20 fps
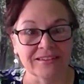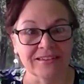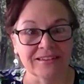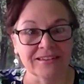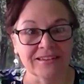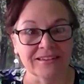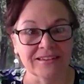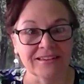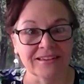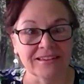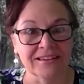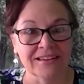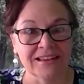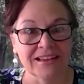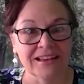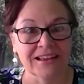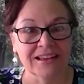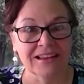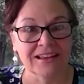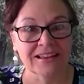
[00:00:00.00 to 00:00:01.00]
Mm.
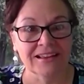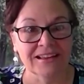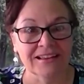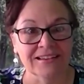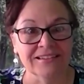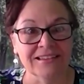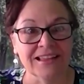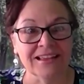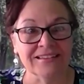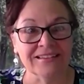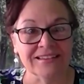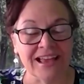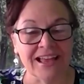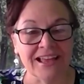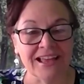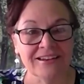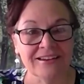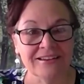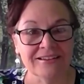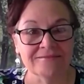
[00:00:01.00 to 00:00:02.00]
Isn't that sad?